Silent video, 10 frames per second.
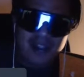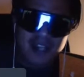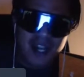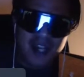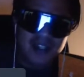
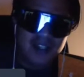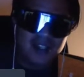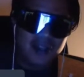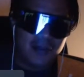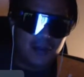
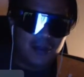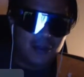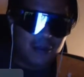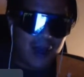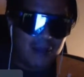JCW on the
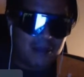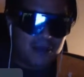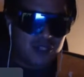map.